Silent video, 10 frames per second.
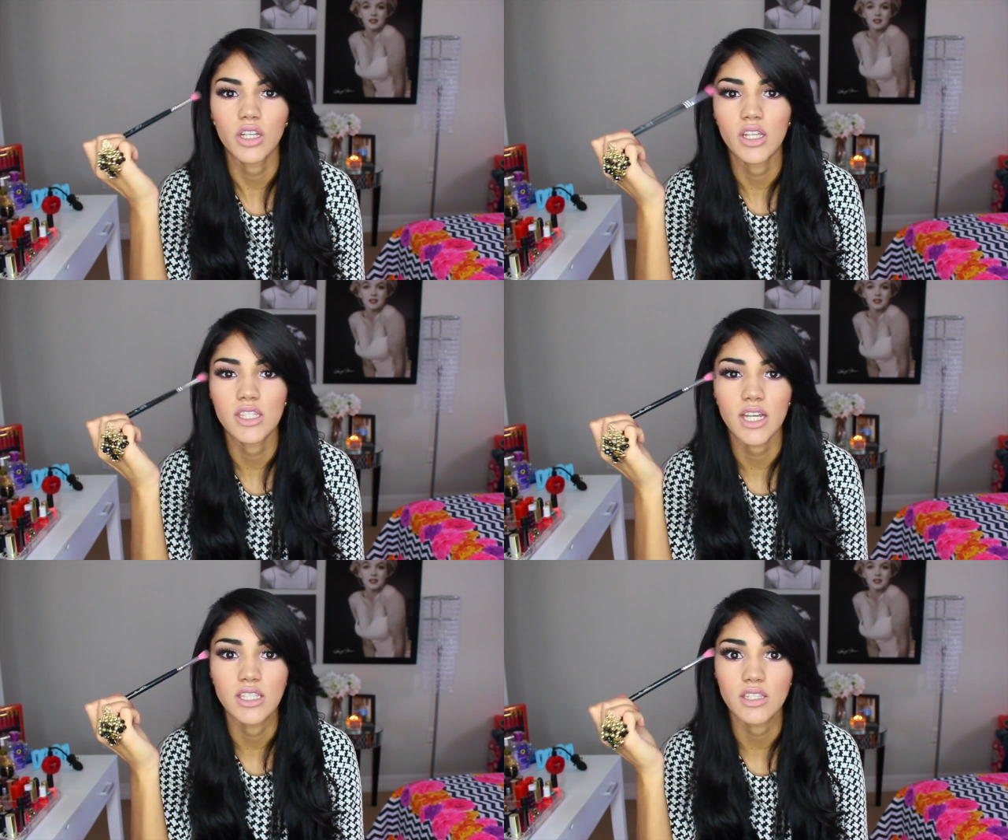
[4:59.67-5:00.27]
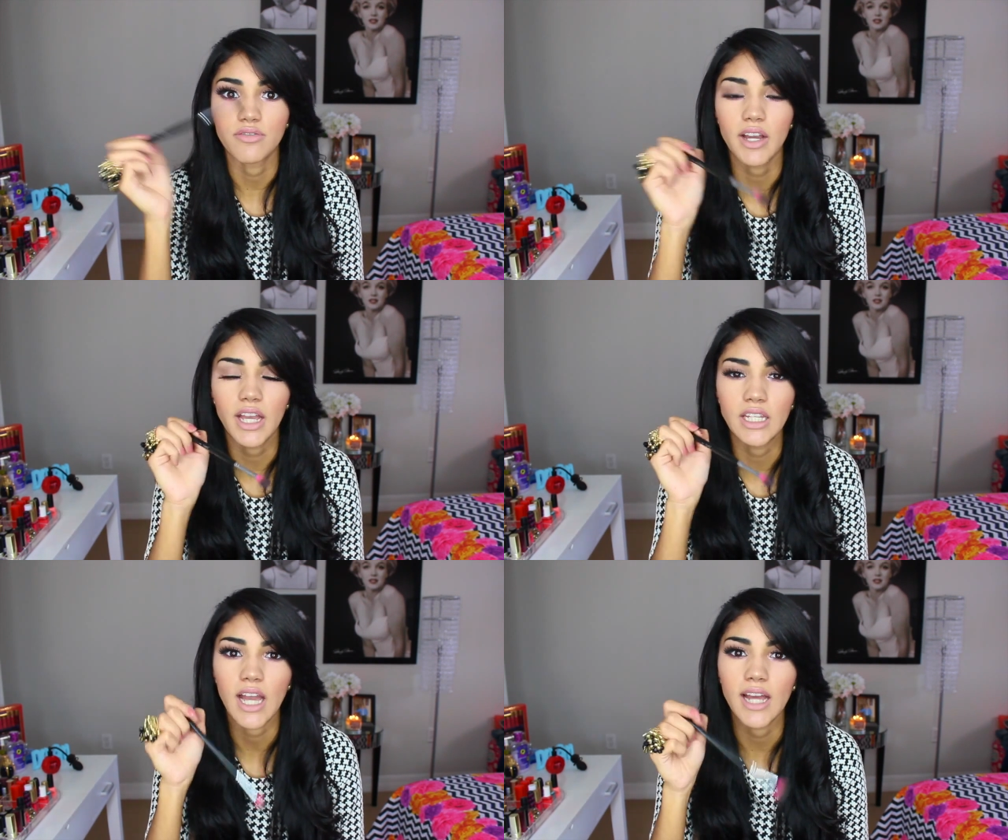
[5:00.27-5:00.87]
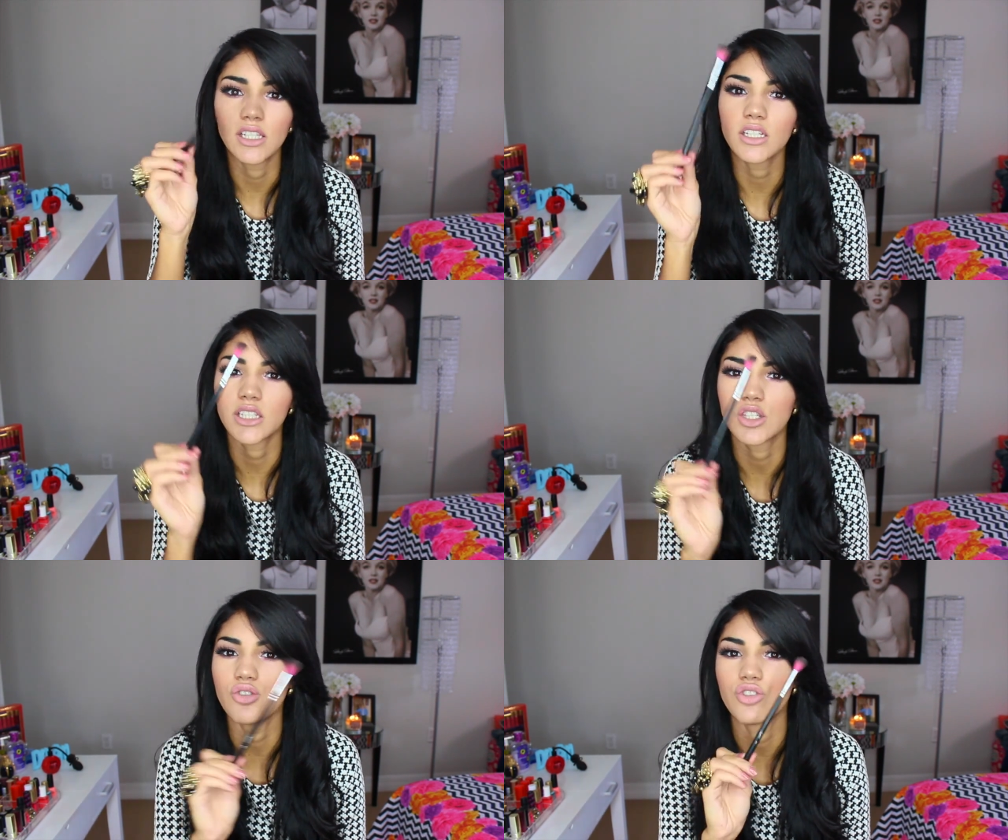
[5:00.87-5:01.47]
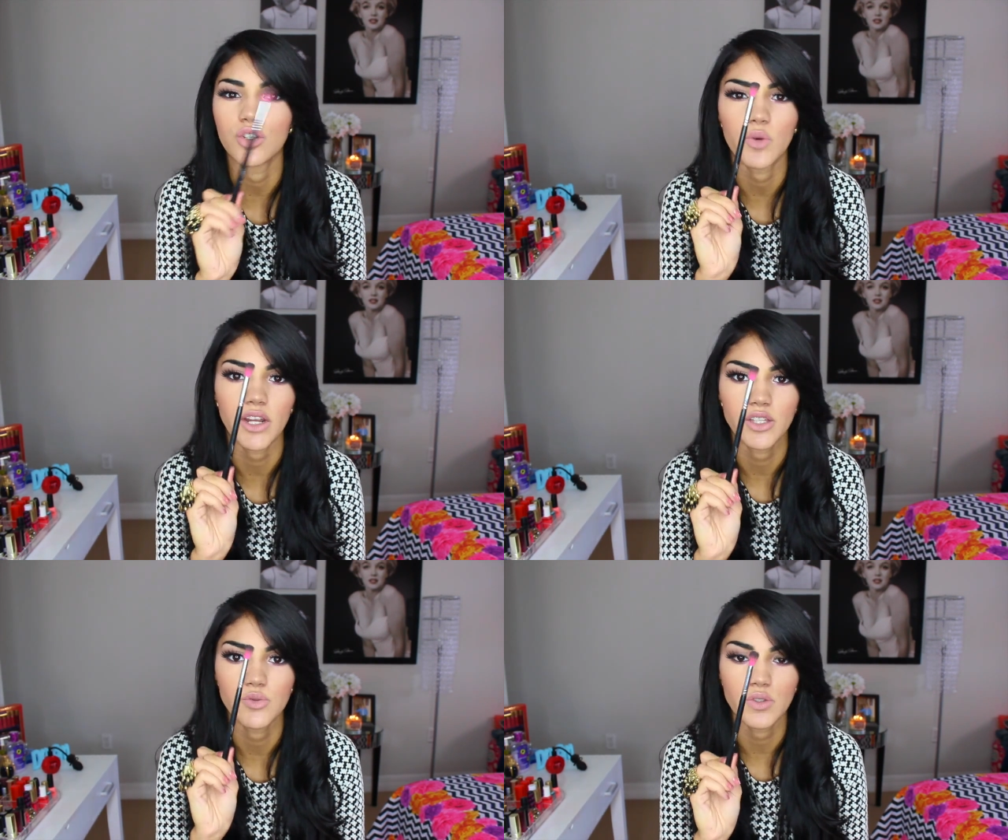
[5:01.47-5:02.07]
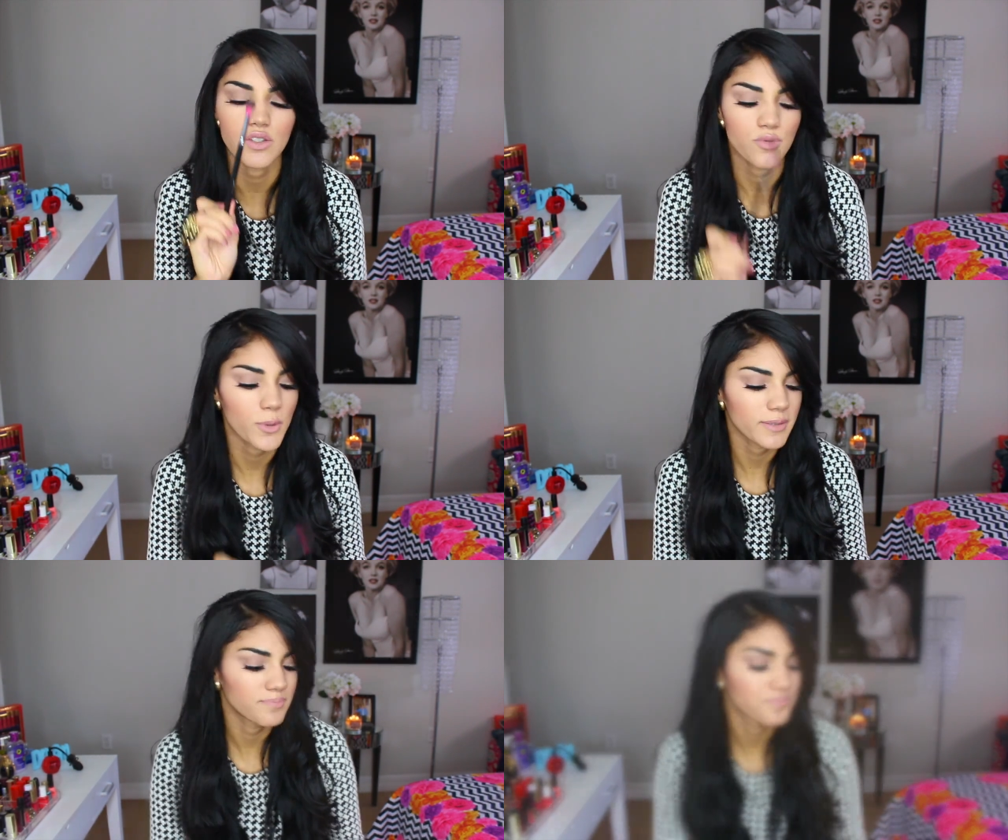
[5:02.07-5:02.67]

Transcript: intensify any eye look. That's usually what I use this for.